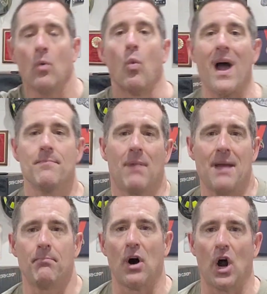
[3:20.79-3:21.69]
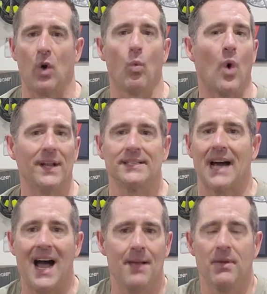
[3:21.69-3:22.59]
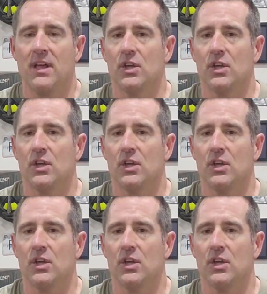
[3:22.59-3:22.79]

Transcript: wipe my bar one time.